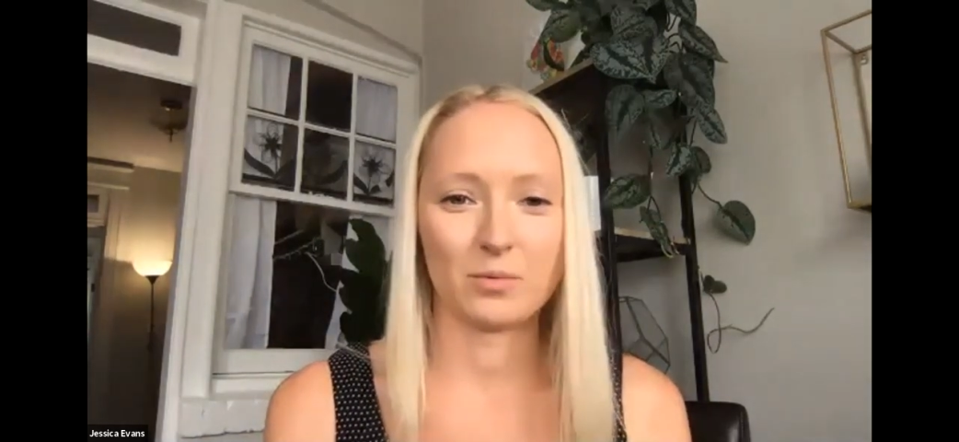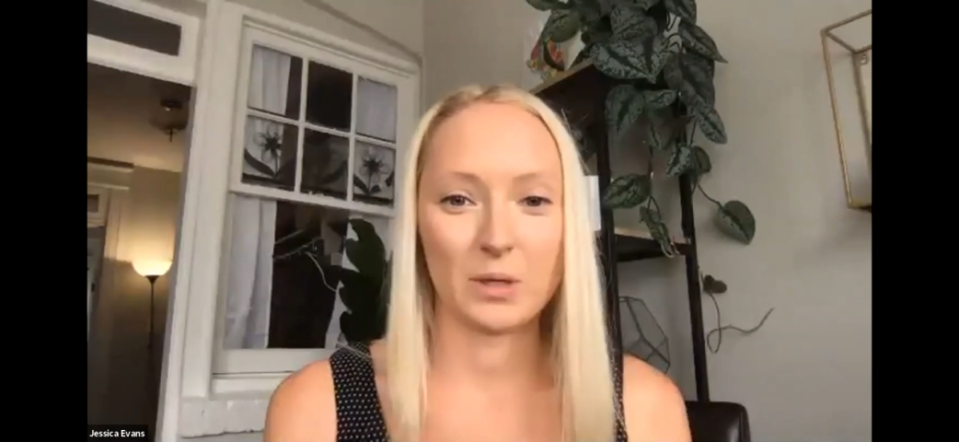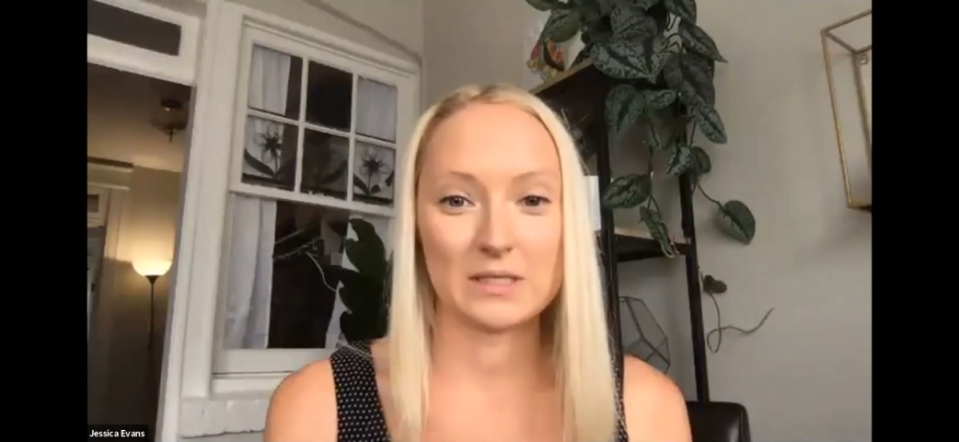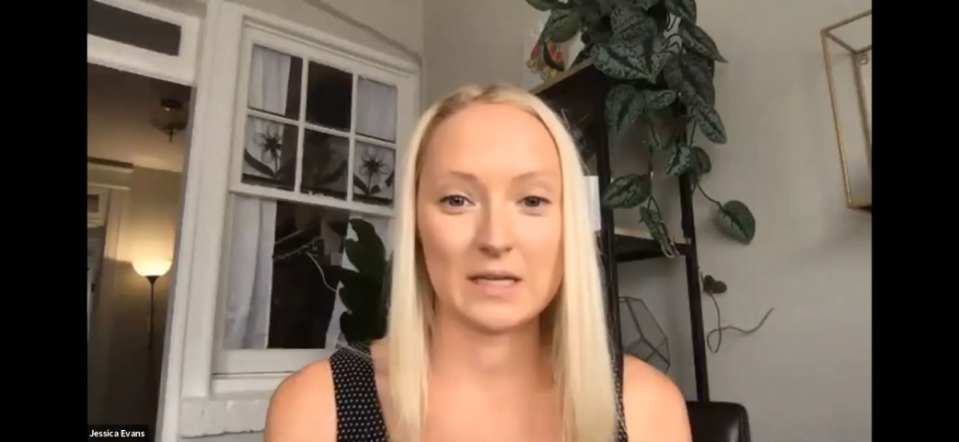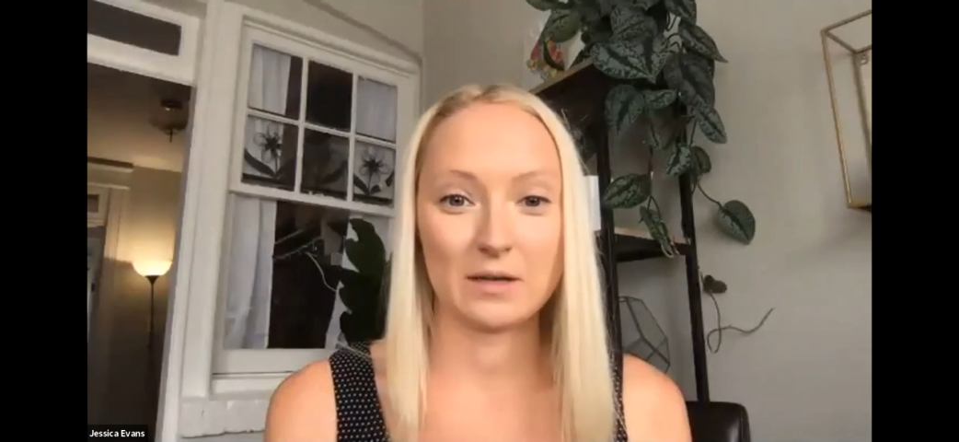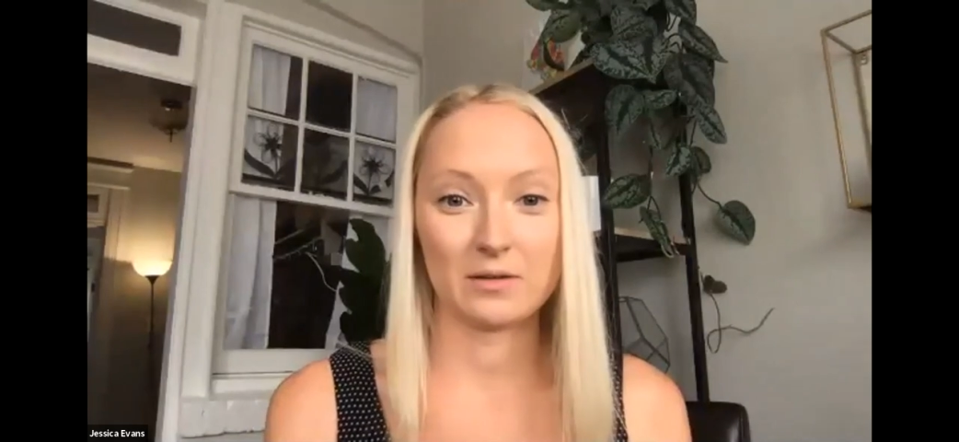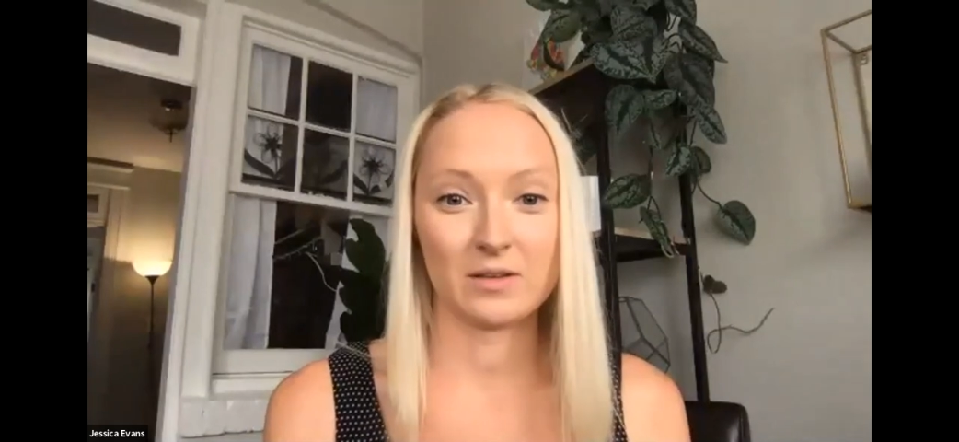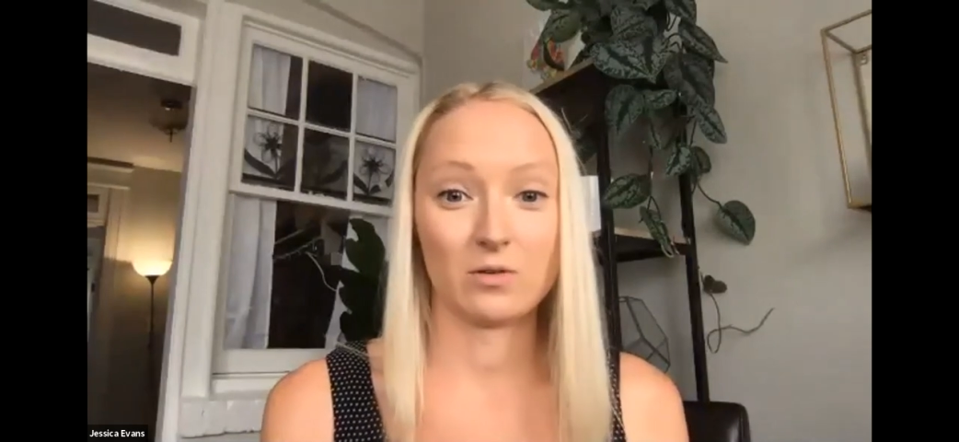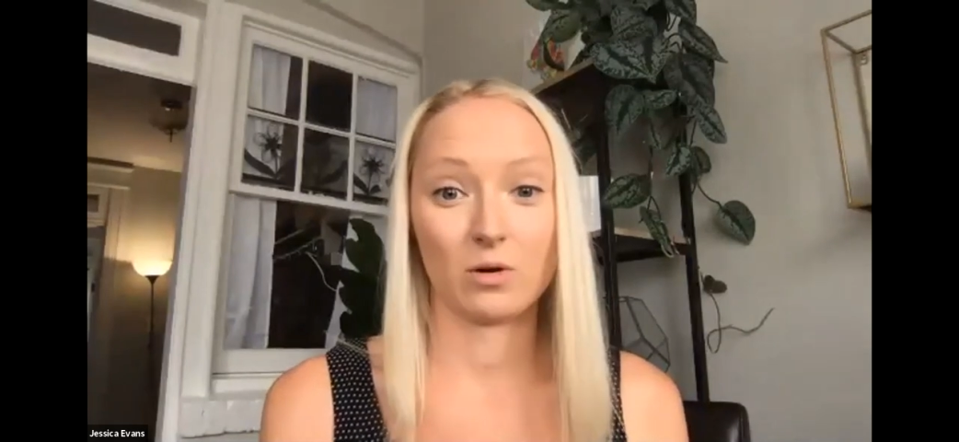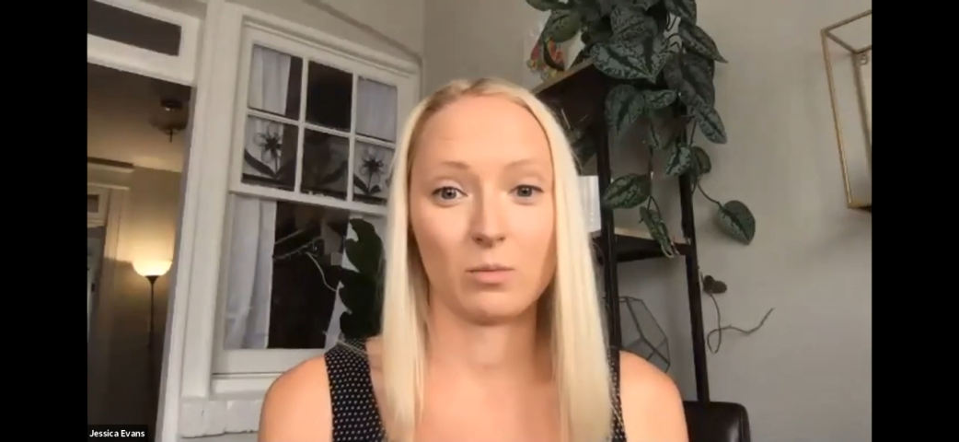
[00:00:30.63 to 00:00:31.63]
what we would
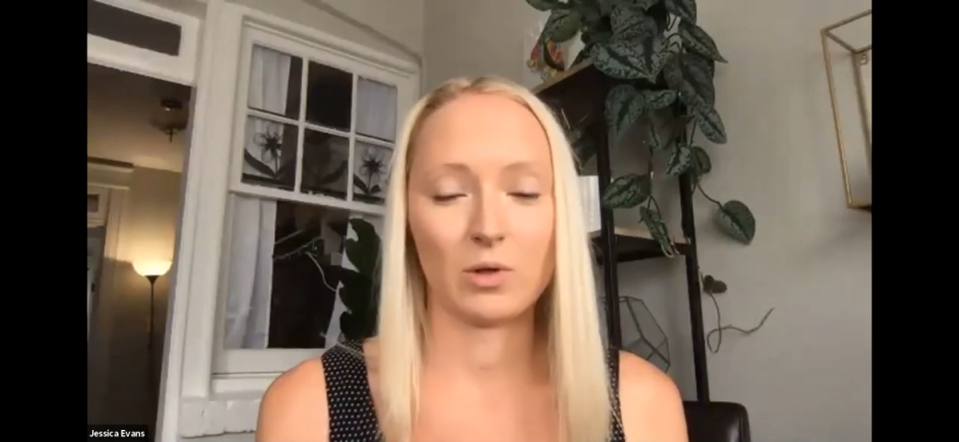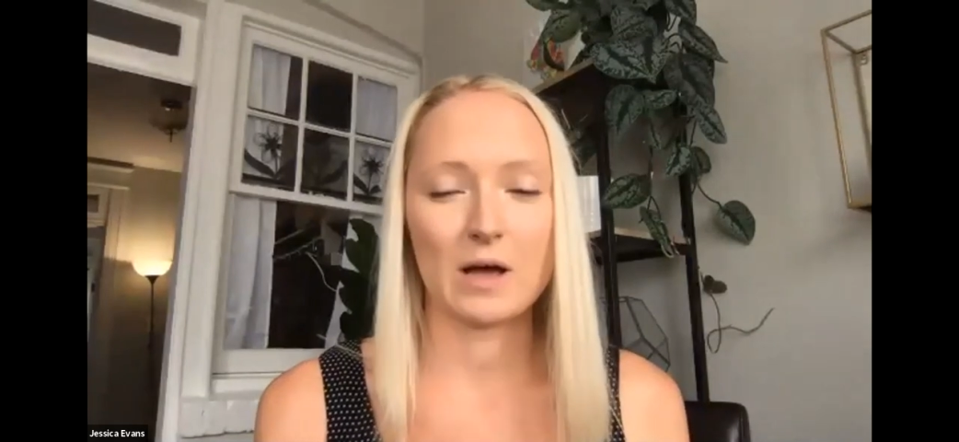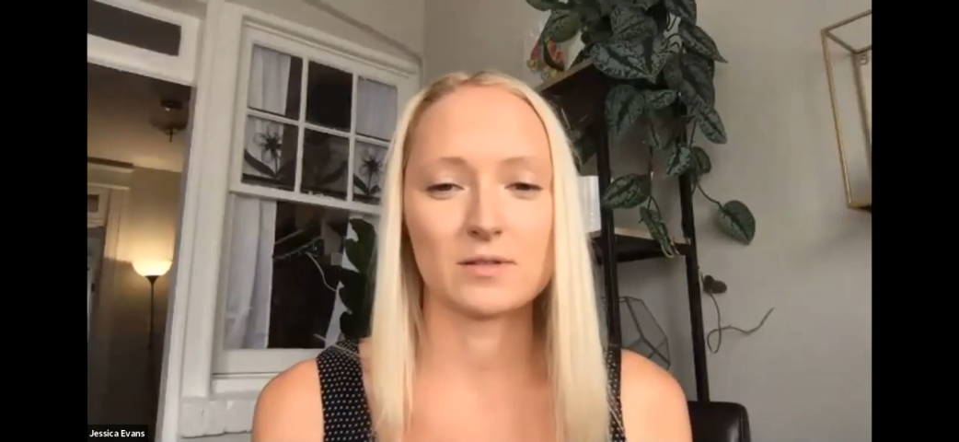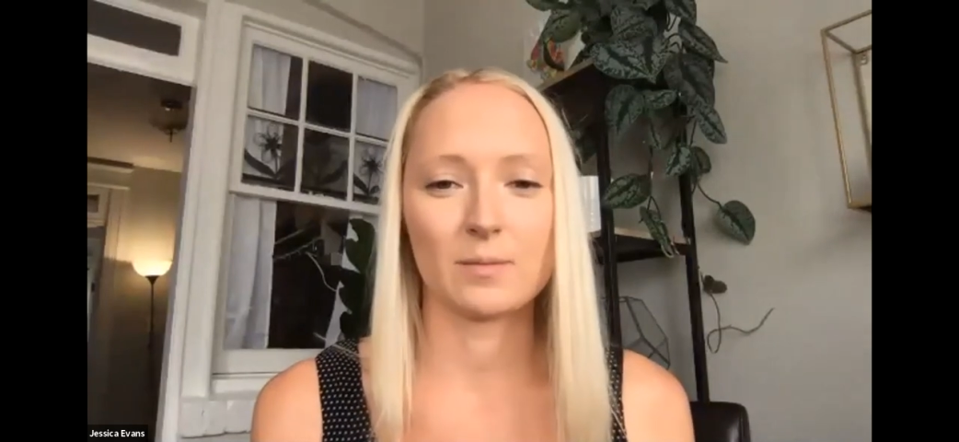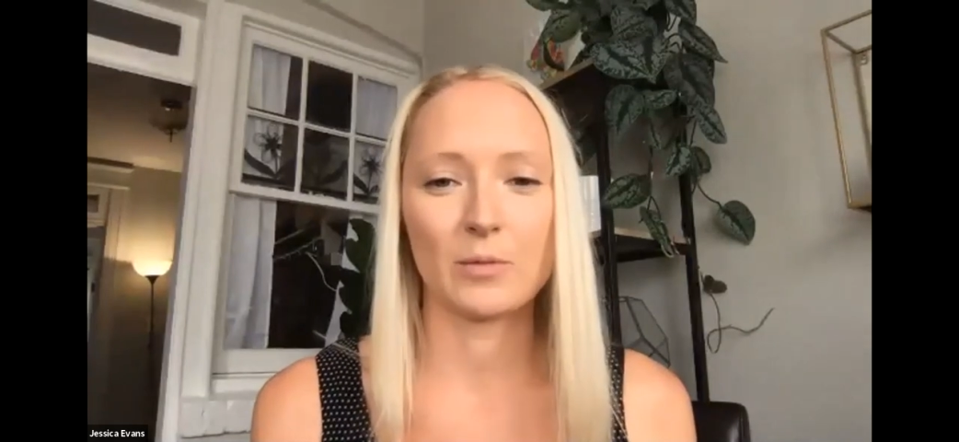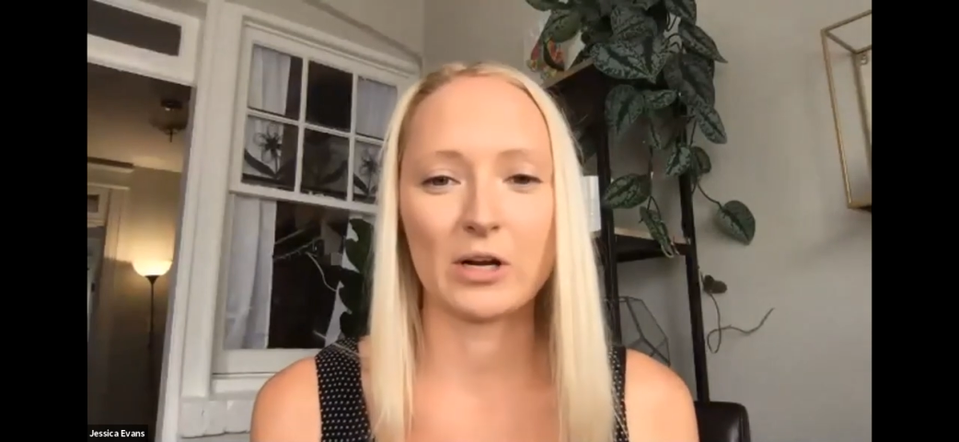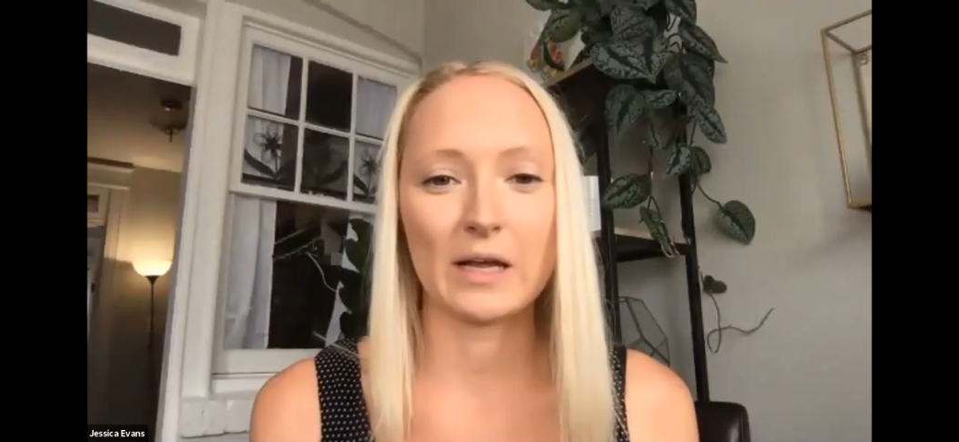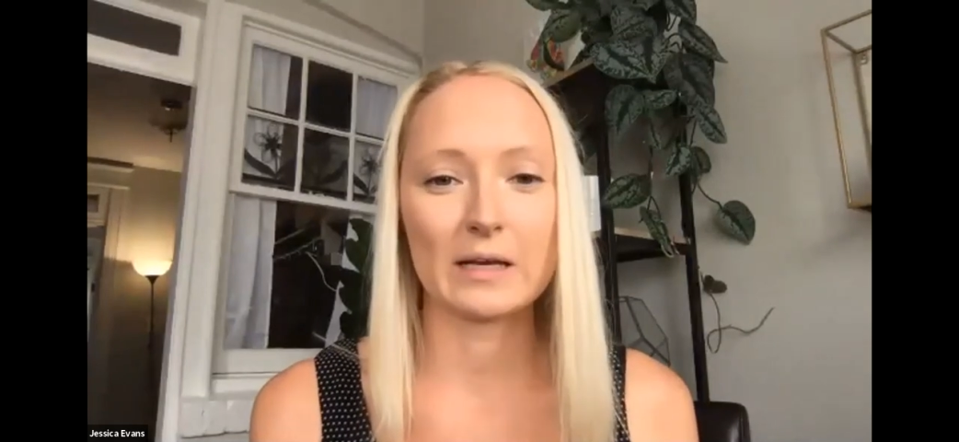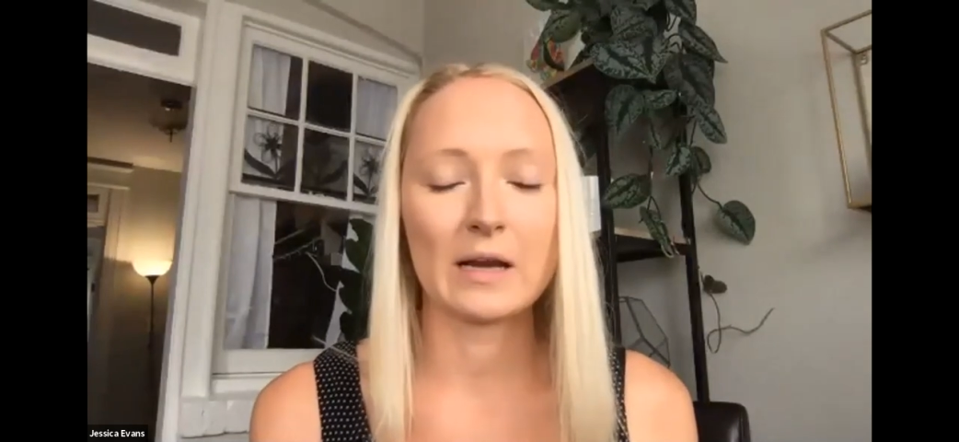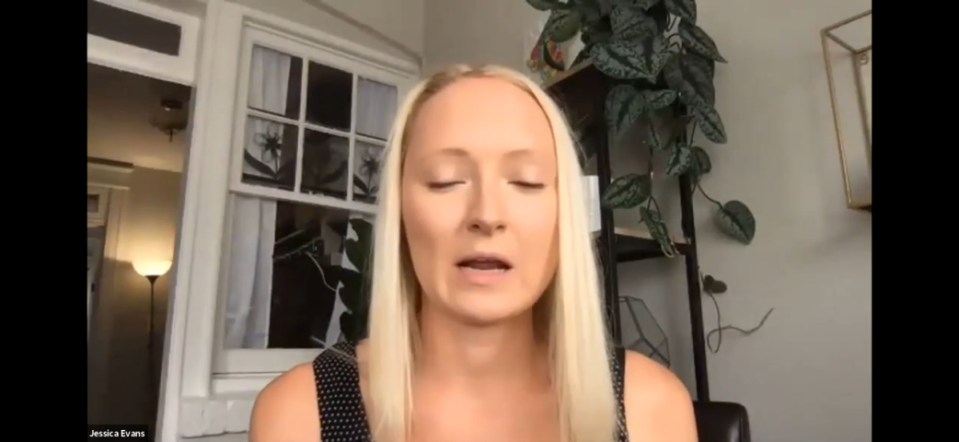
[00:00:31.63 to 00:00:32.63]
say is the normal housing
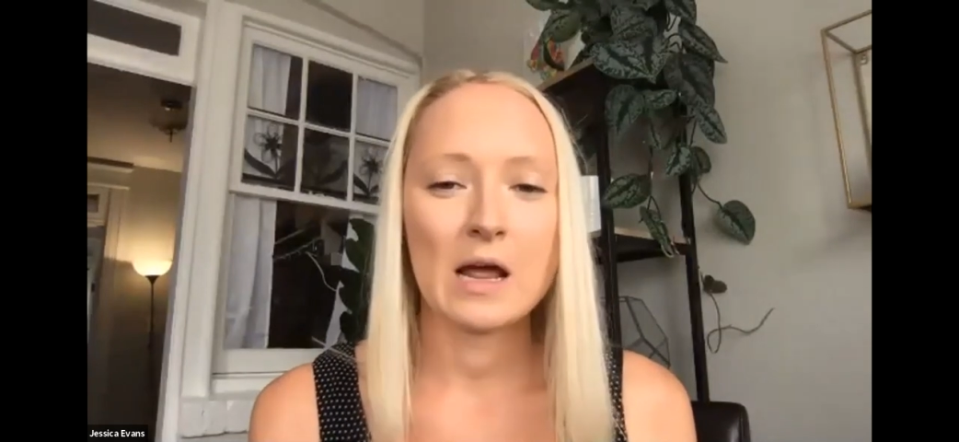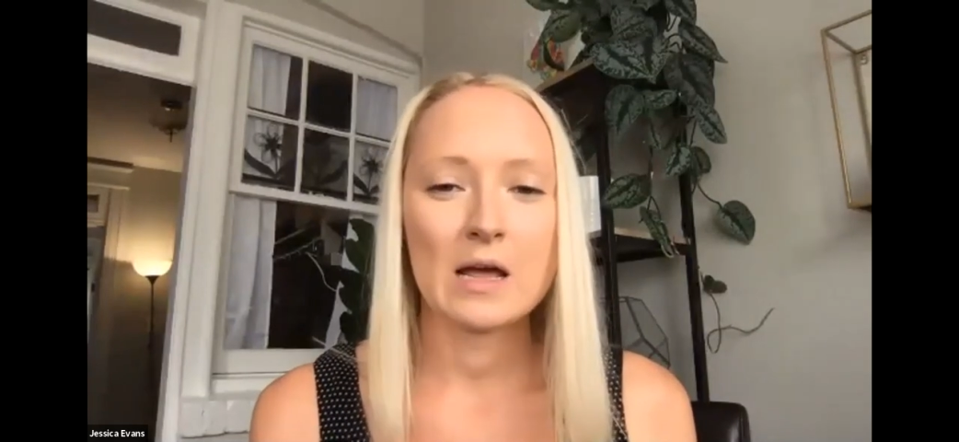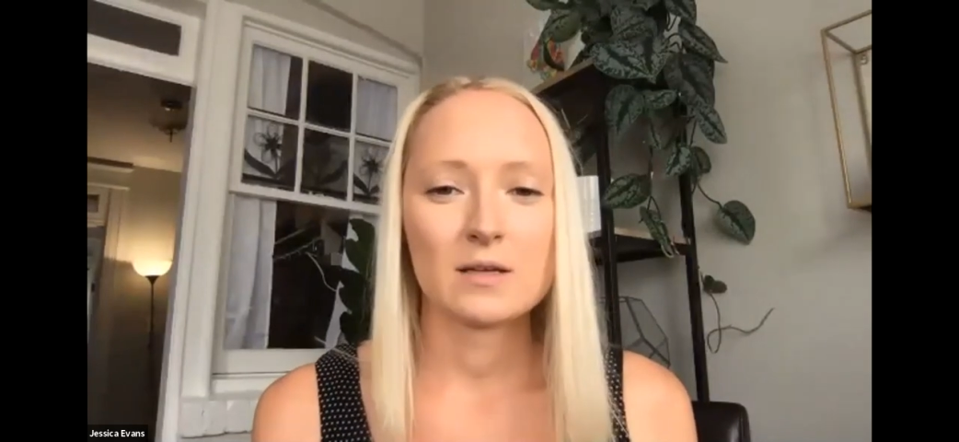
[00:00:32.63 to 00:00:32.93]
market.